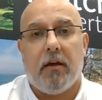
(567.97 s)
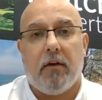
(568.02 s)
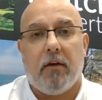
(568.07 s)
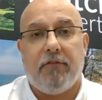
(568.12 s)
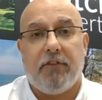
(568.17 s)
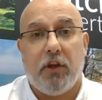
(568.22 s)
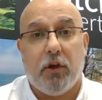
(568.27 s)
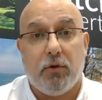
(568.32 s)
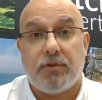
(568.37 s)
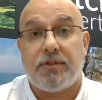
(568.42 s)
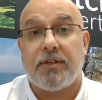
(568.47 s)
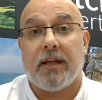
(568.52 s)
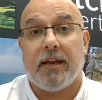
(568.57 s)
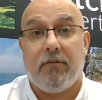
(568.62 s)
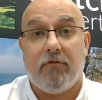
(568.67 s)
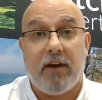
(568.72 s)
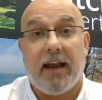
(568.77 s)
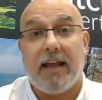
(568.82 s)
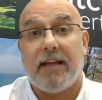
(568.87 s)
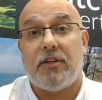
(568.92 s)
of use in
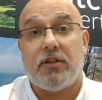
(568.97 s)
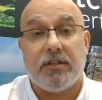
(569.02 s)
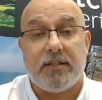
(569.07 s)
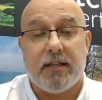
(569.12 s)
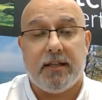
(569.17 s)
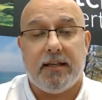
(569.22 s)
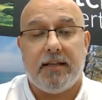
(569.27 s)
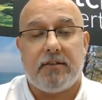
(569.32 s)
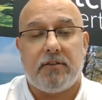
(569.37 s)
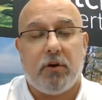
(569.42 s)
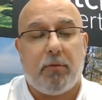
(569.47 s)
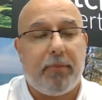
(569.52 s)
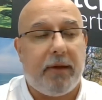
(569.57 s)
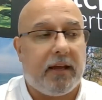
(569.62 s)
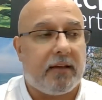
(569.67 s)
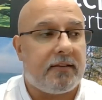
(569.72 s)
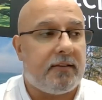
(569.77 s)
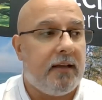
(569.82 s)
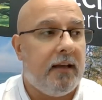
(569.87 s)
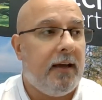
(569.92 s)
relation to these topics.